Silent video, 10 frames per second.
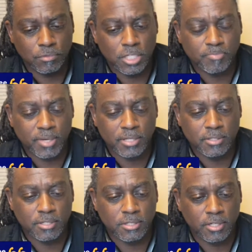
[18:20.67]
Just pay
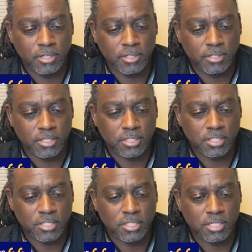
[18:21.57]
attention to this.
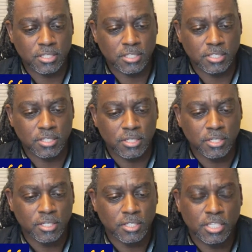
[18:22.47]

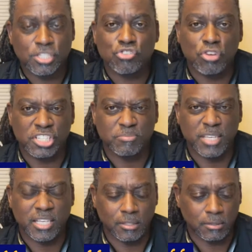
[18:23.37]
Just trust
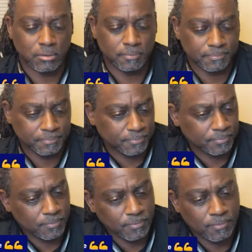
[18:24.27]
me.
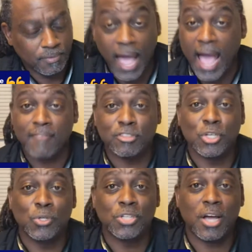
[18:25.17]
I haven't
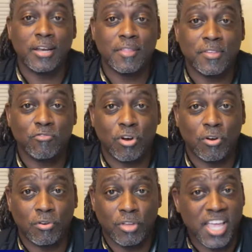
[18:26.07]
told y'all nothing
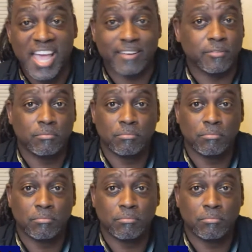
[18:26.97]
wrong yet.